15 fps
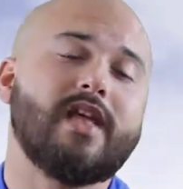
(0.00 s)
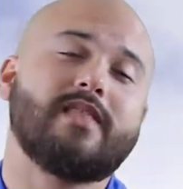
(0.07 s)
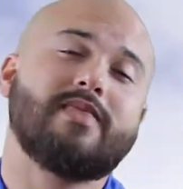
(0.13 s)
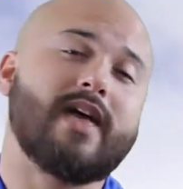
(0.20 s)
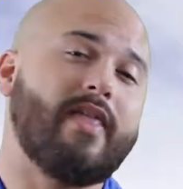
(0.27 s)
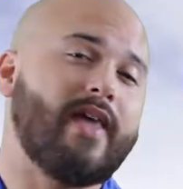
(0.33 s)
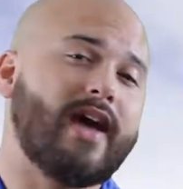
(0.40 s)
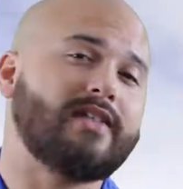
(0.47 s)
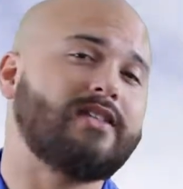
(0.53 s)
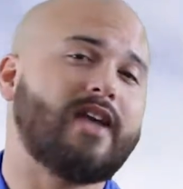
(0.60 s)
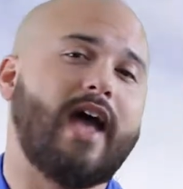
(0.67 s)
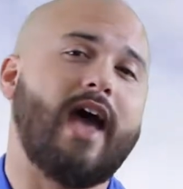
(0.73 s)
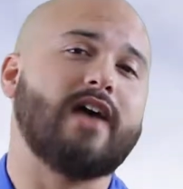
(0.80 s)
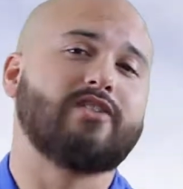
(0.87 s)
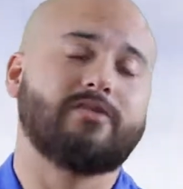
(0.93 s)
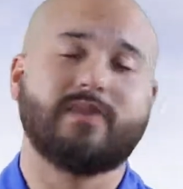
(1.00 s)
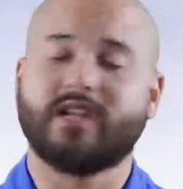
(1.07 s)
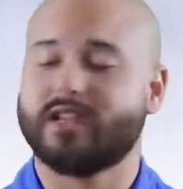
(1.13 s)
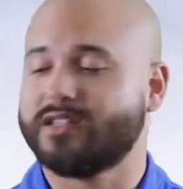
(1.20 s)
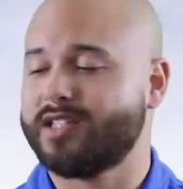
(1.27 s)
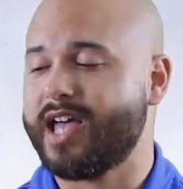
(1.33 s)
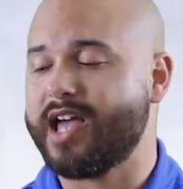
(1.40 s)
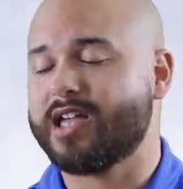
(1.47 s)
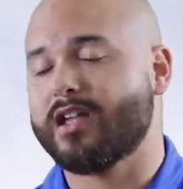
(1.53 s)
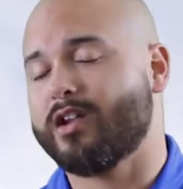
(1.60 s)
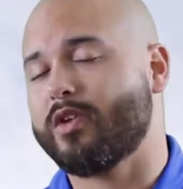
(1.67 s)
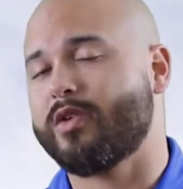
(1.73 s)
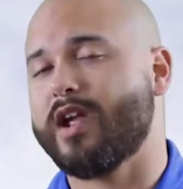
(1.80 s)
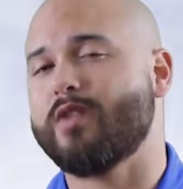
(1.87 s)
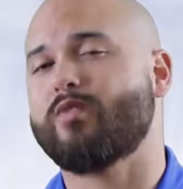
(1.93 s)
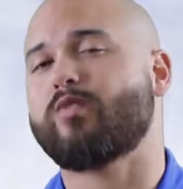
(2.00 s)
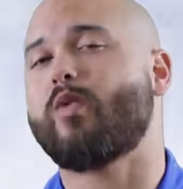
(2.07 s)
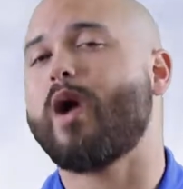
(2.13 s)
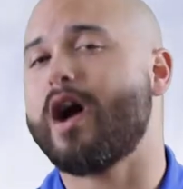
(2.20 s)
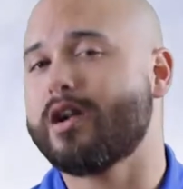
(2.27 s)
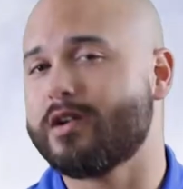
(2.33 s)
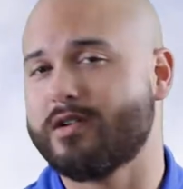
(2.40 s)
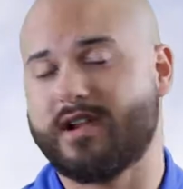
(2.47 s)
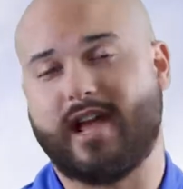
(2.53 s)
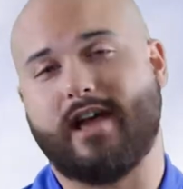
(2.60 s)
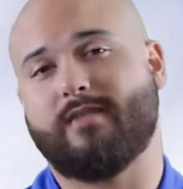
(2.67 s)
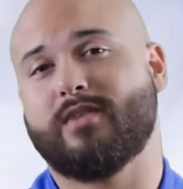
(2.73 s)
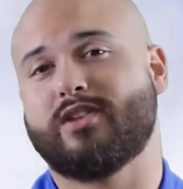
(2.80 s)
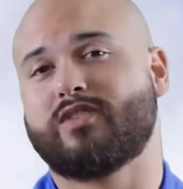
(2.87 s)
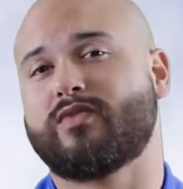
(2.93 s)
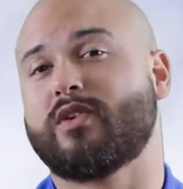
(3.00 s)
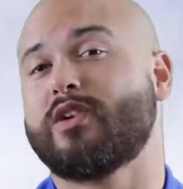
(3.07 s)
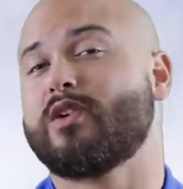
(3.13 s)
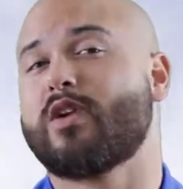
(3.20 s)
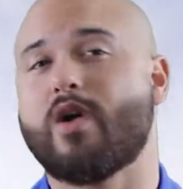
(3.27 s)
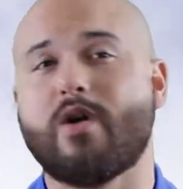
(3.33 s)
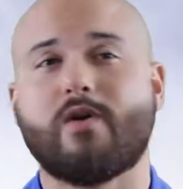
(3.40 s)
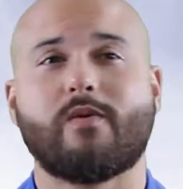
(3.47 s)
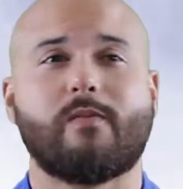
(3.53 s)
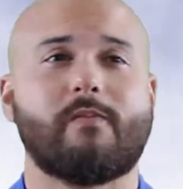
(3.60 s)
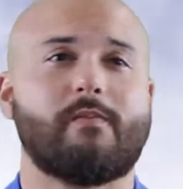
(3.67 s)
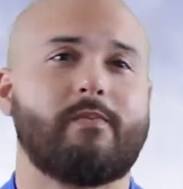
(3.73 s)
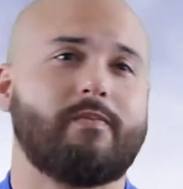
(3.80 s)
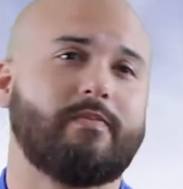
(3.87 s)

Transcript: Now, that's a hazard because that can create water damage for your home.